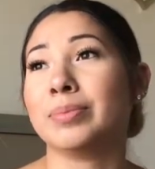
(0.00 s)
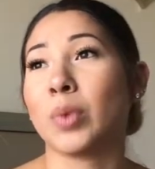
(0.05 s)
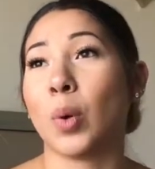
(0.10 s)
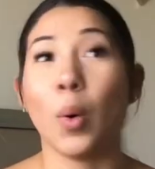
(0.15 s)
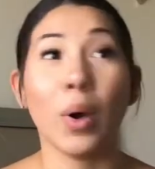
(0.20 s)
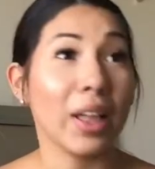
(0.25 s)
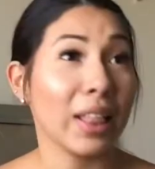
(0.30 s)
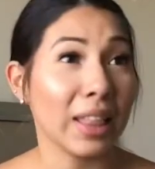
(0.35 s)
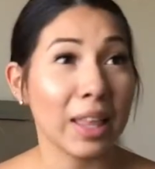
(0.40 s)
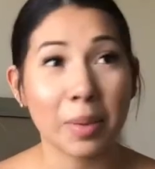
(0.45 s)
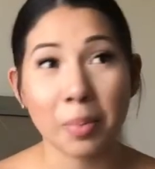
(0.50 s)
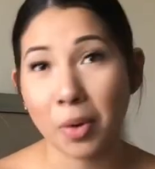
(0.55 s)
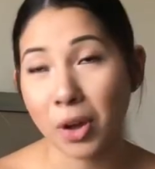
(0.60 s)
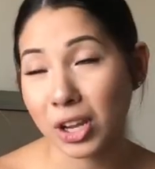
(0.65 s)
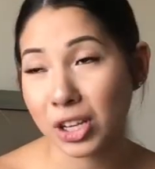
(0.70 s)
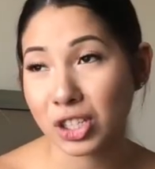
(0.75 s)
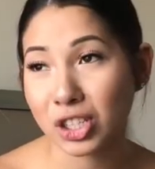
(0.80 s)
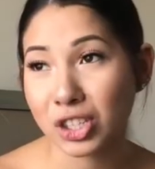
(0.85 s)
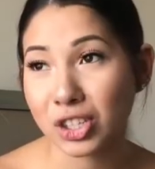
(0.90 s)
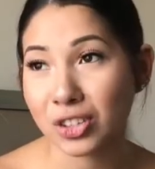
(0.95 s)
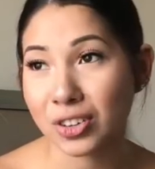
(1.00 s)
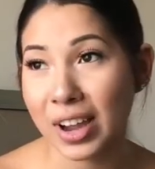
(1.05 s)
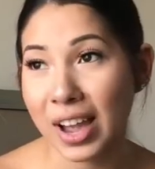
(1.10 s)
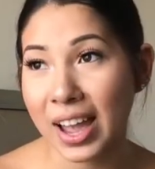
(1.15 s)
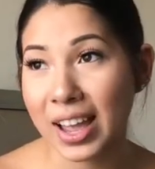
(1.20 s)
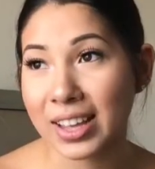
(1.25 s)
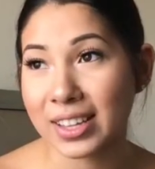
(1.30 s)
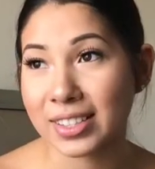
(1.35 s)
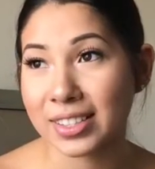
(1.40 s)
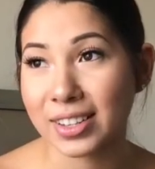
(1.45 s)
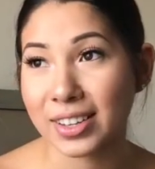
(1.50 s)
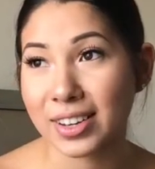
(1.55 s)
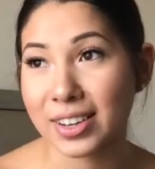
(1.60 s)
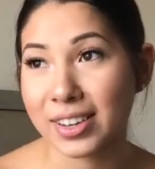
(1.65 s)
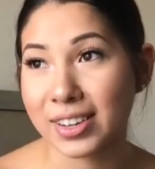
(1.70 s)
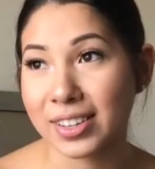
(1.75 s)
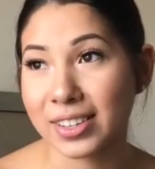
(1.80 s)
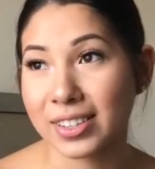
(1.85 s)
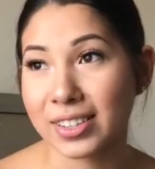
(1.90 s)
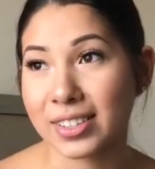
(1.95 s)
oily
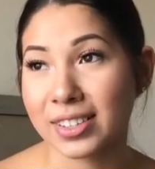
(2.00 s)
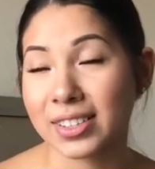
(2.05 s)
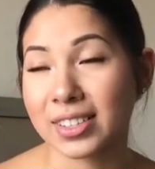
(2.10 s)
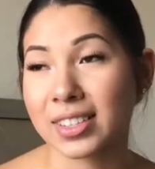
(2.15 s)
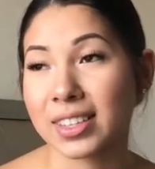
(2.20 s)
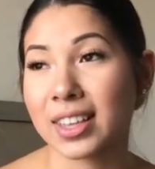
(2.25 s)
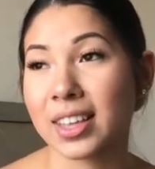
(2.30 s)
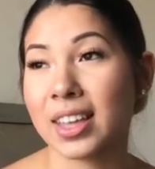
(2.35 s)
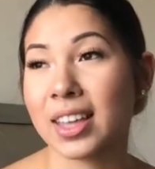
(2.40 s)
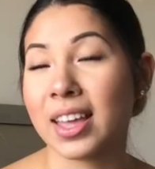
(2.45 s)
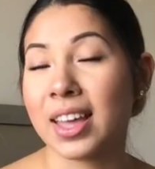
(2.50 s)
moisturizers.